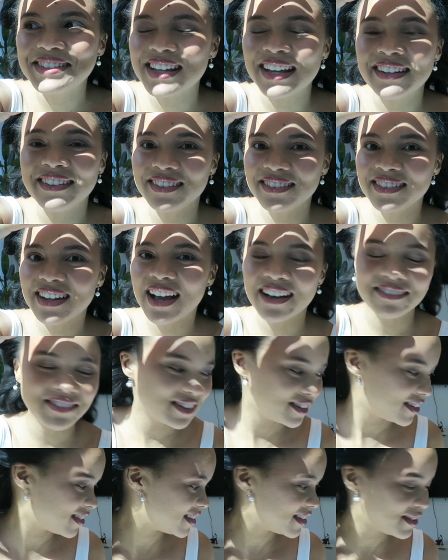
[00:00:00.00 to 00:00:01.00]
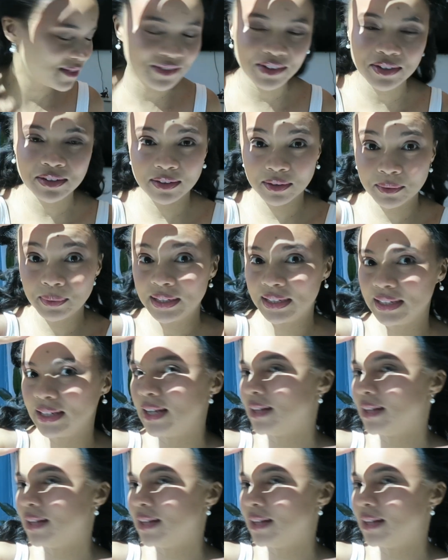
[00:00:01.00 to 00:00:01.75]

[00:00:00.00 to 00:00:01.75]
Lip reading: So I don't have it on this phone. I'll quickly